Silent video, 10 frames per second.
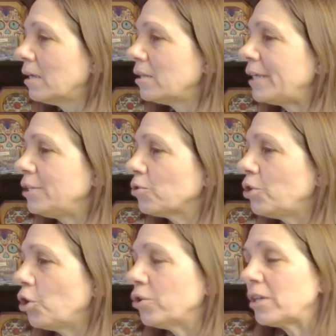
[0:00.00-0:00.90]
Then you'll
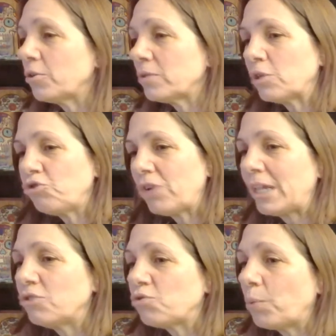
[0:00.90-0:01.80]
know that there's a
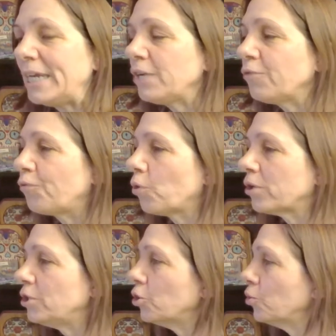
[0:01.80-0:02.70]
challenge waiting for
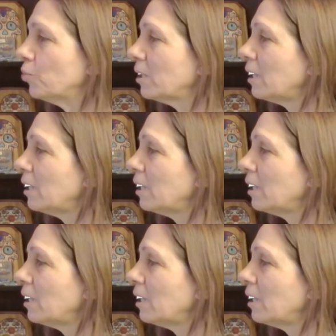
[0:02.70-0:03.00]
you.